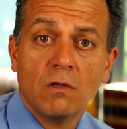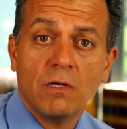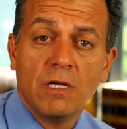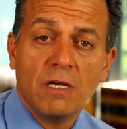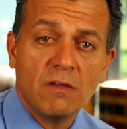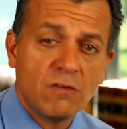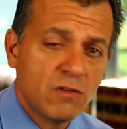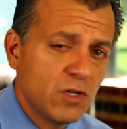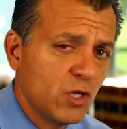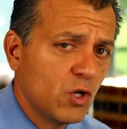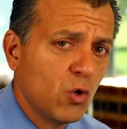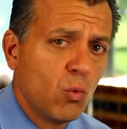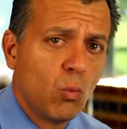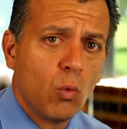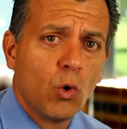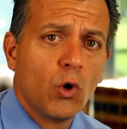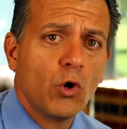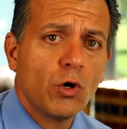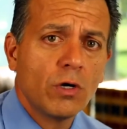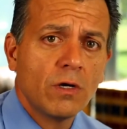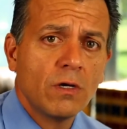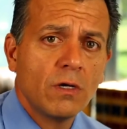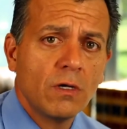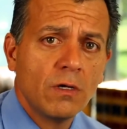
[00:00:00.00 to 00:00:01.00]
is going to
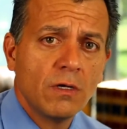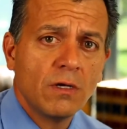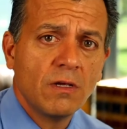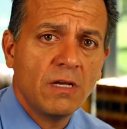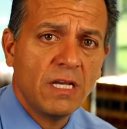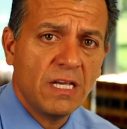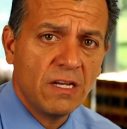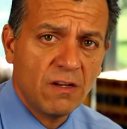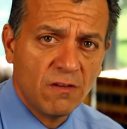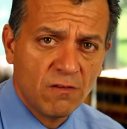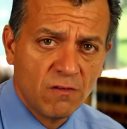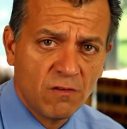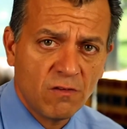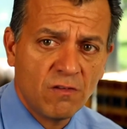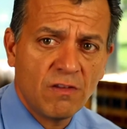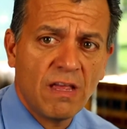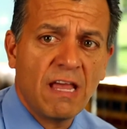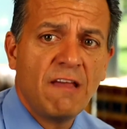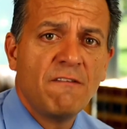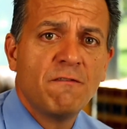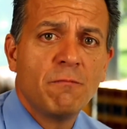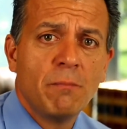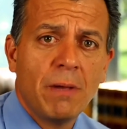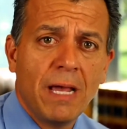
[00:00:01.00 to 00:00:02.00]
work in a
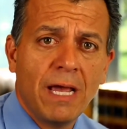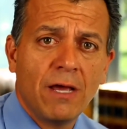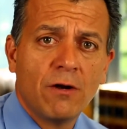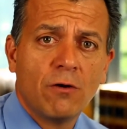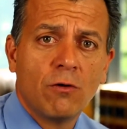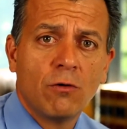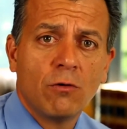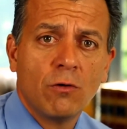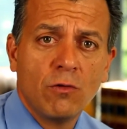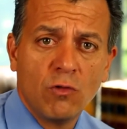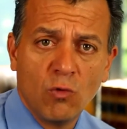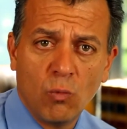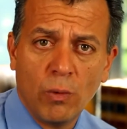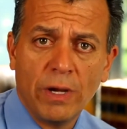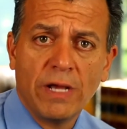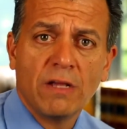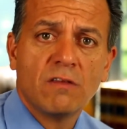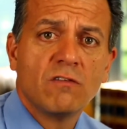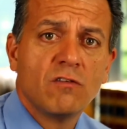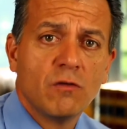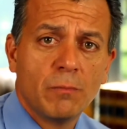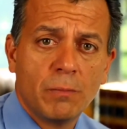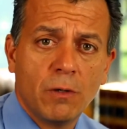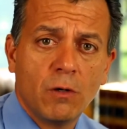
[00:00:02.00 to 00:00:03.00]
safe manner the way
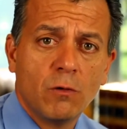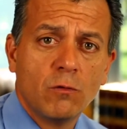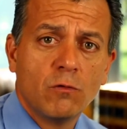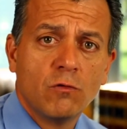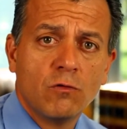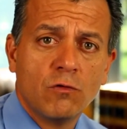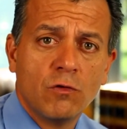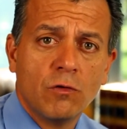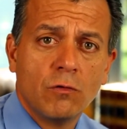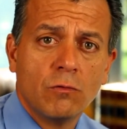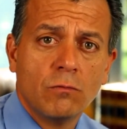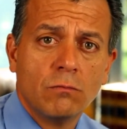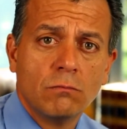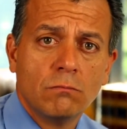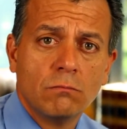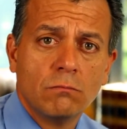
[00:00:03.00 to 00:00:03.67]
it's supposed to.